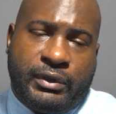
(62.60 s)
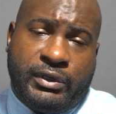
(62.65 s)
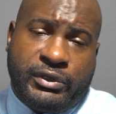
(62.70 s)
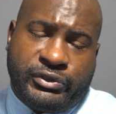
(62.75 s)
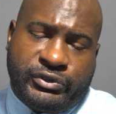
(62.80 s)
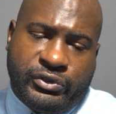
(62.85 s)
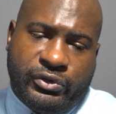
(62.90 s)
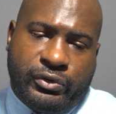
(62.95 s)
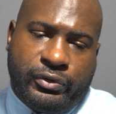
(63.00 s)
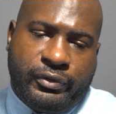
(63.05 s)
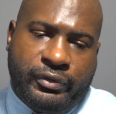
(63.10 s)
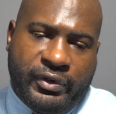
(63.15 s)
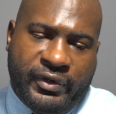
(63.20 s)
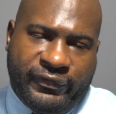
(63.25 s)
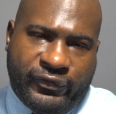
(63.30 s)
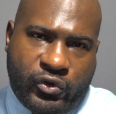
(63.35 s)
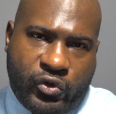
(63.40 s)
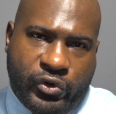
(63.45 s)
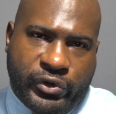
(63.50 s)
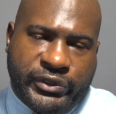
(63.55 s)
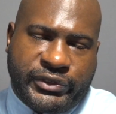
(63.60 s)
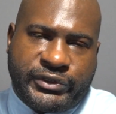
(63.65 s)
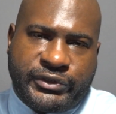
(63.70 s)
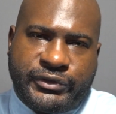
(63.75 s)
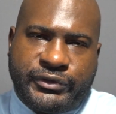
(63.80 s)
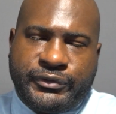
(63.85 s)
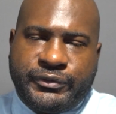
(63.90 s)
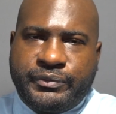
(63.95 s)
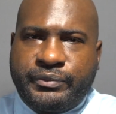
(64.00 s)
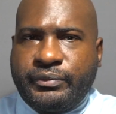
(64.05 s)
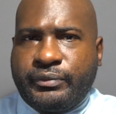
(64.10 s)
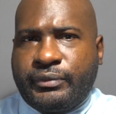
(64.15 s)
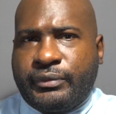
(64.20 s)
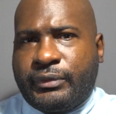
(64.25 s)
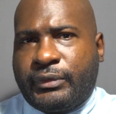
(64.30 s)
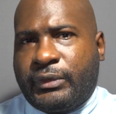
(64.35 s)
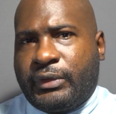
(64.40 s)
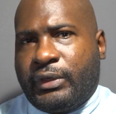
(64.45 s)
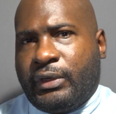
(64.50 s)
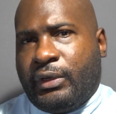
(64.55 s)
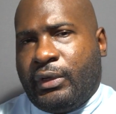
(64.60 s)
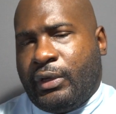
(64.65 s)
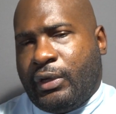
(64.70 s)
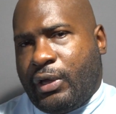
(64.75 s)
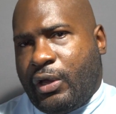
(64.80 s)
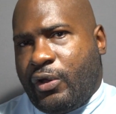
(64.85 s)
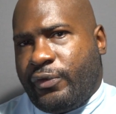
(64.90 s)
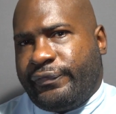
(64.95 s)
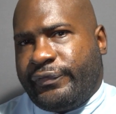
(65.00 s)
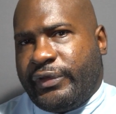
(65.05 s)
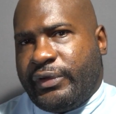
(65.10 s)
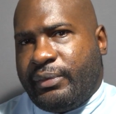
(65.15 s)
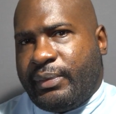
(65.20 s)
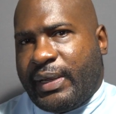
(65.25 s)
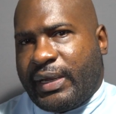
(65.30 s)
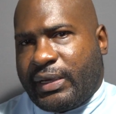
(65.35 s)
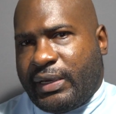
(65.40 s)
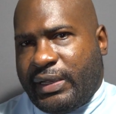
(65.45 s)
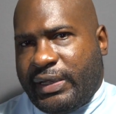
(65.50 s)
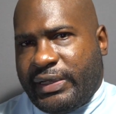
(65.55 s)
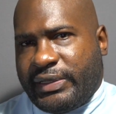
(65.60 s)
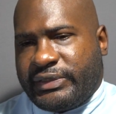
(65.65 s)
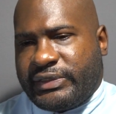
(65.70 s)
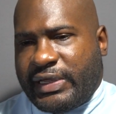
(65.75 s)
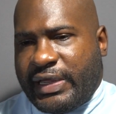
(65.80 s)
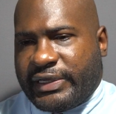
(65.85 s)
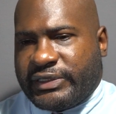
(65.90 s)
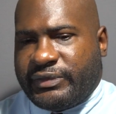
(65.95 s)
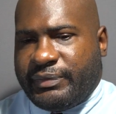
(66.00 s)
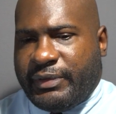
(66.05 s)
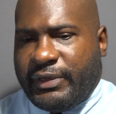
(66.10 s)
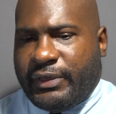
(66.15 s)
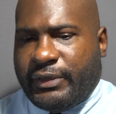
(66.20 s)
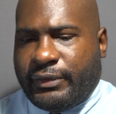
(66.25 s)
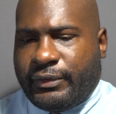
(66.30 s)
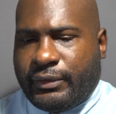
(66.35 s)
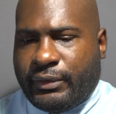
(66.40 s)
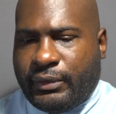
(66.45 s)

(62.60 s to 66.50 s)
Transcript: So, of course, often my clients ask me,